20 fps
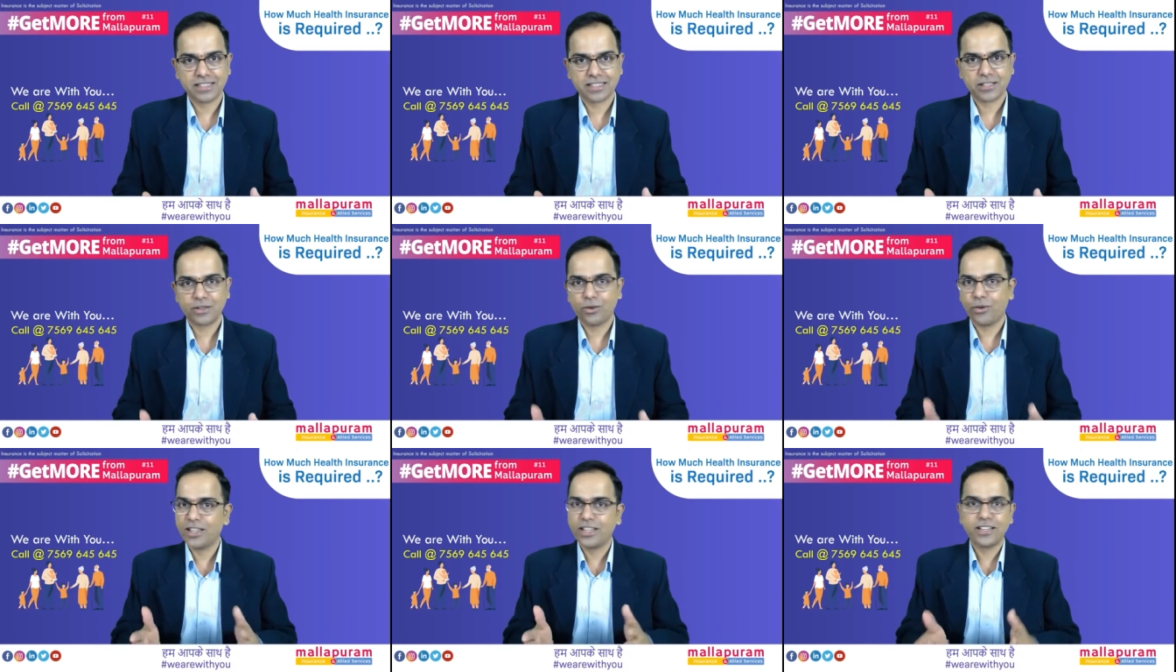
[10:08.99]

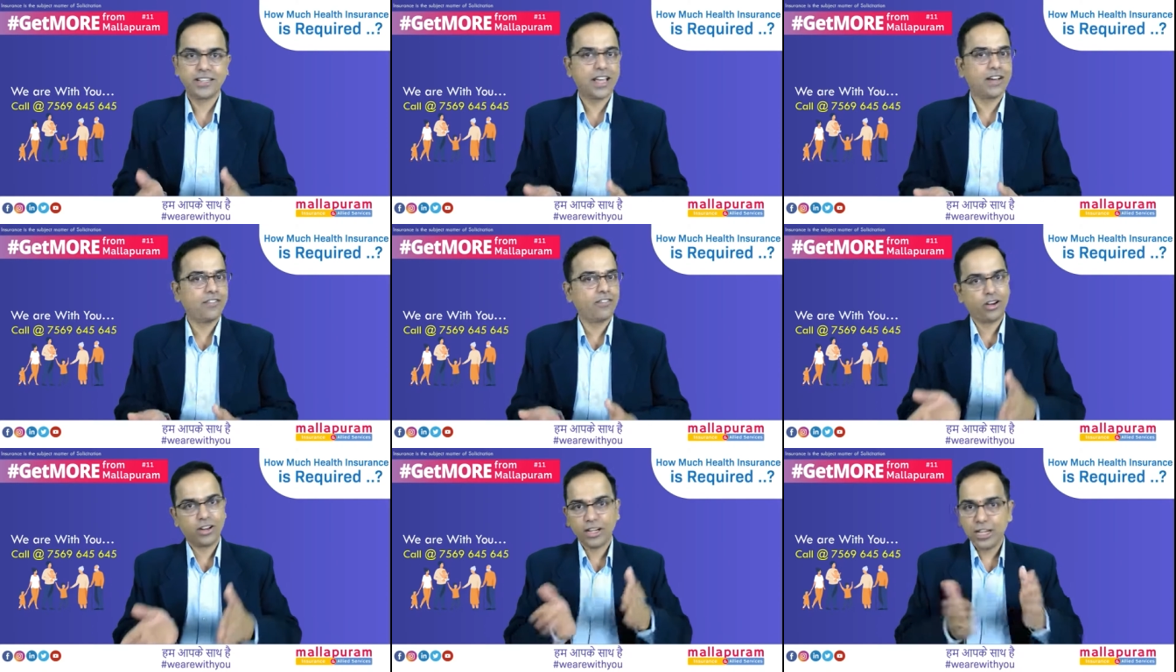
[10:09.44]
Whether they have
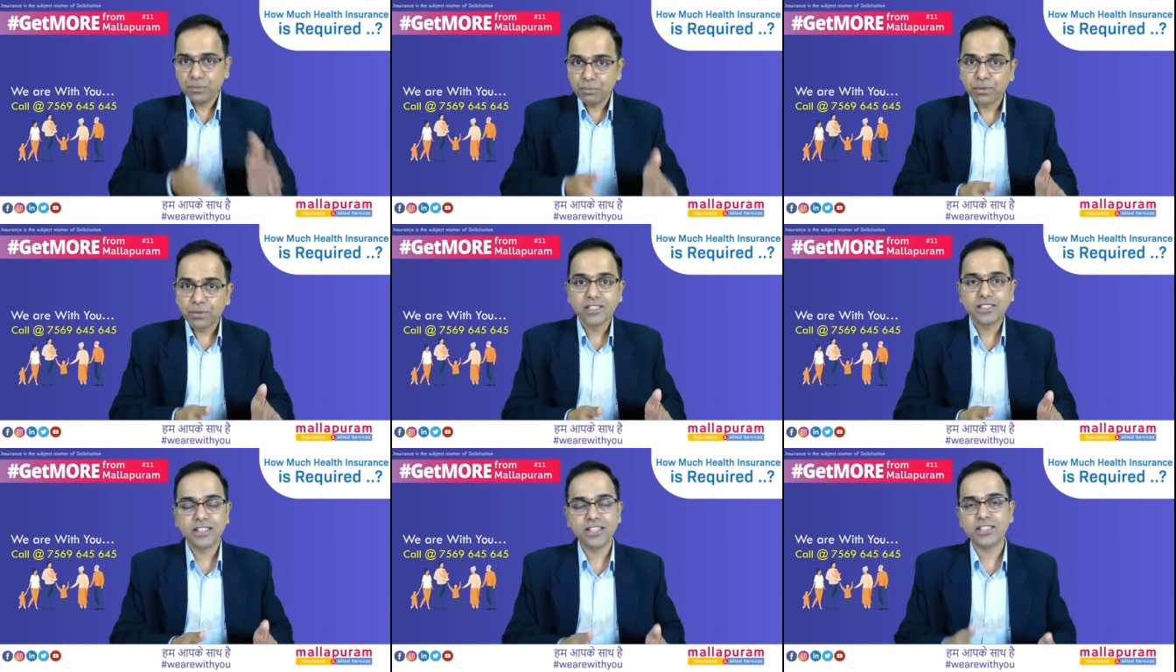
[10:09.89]
already
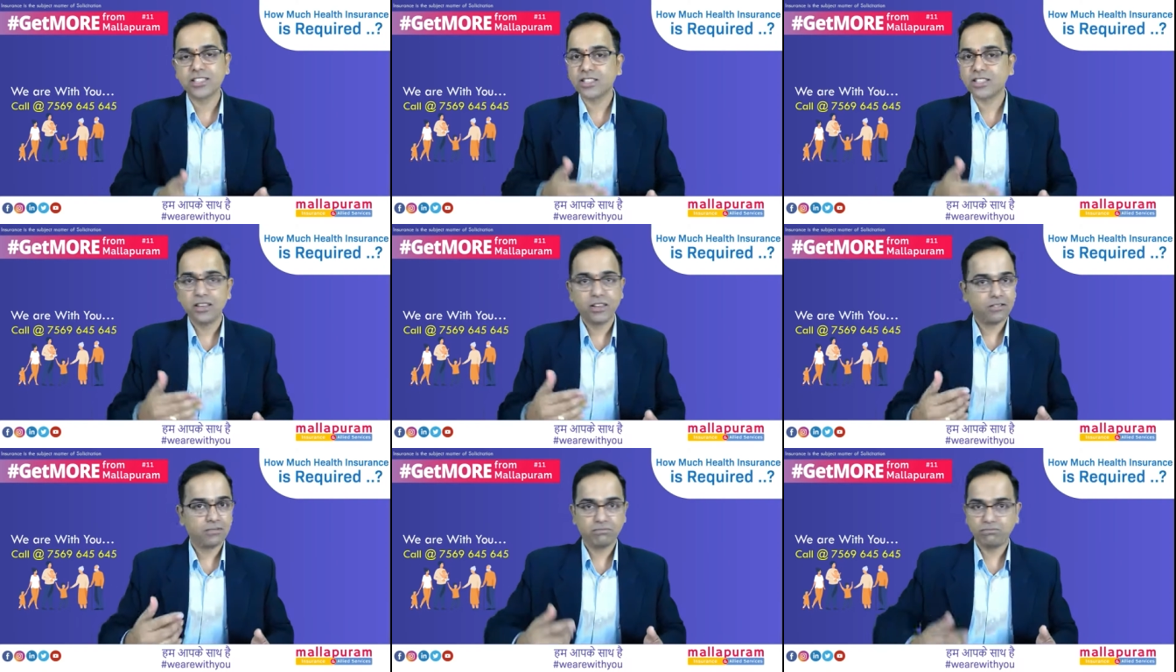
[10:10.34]
purchased,
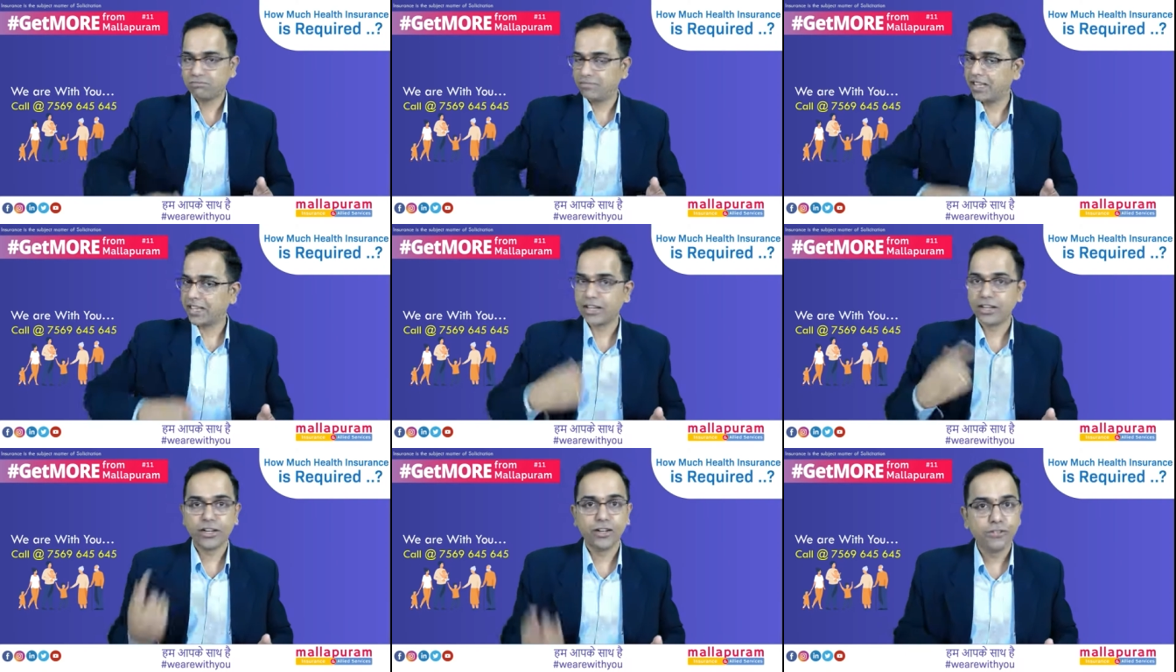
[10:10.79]
they
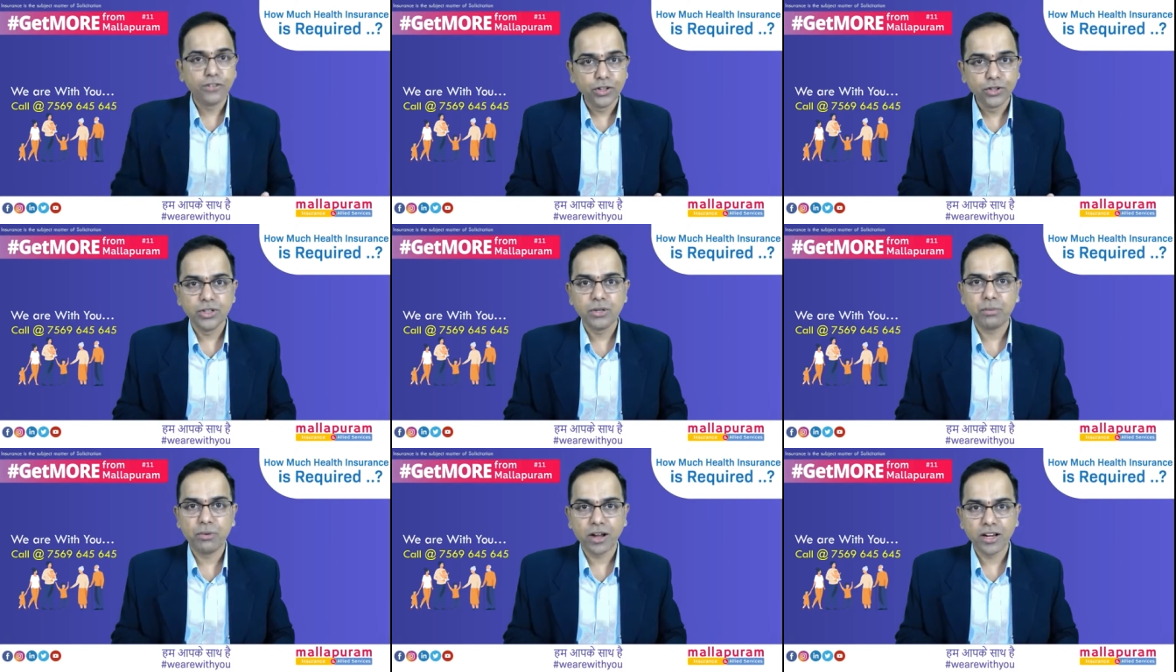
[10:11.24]
can review the
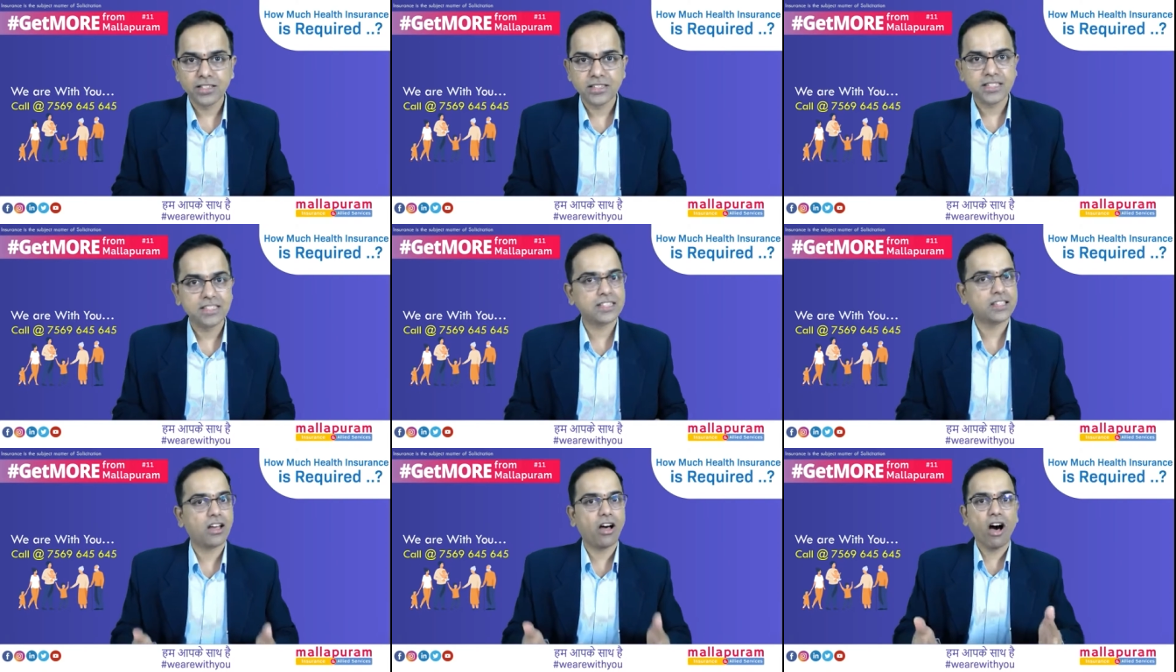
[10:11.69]

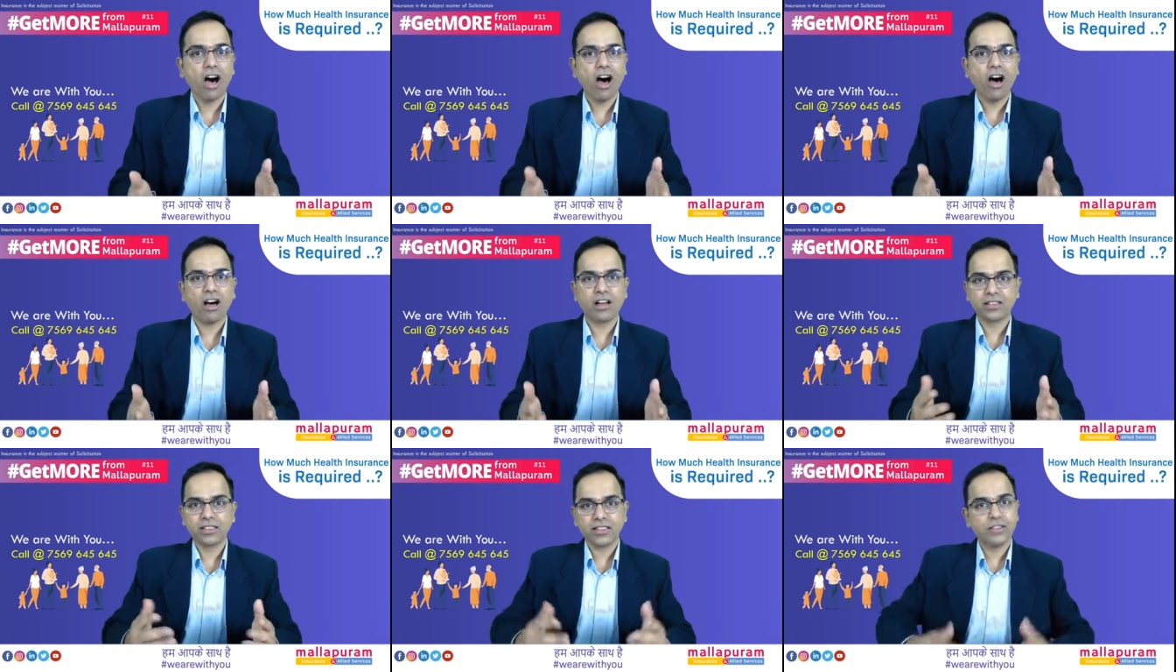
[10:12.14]
policies,
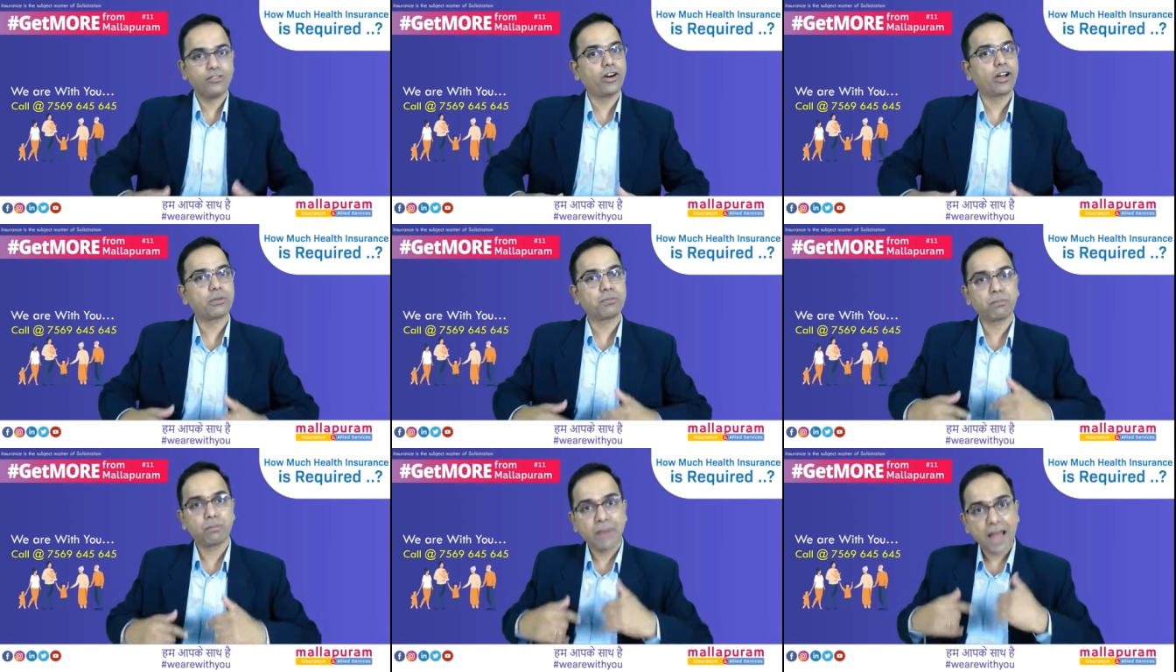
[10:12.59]
or they
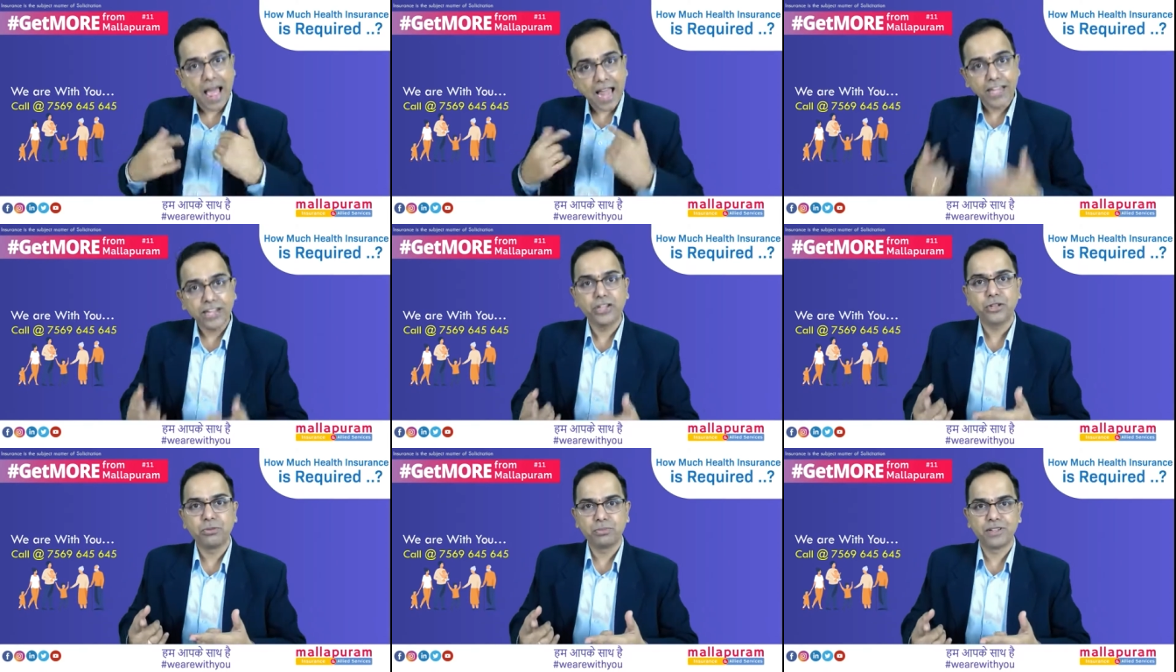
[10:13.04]
were planning
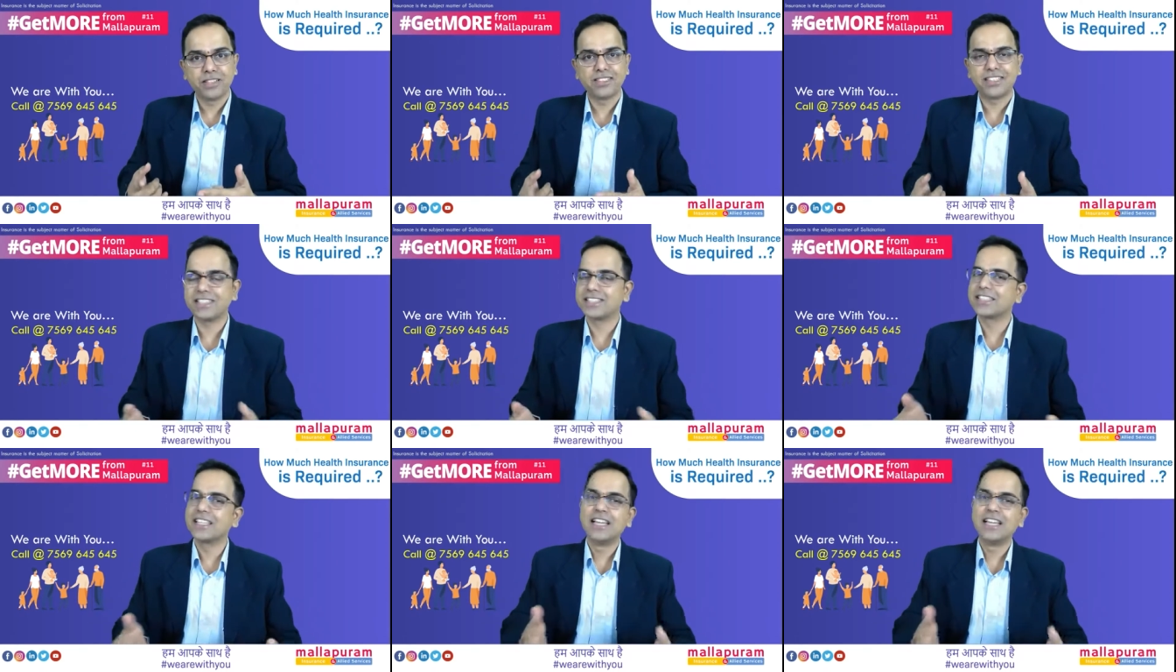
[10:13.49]
to purchase,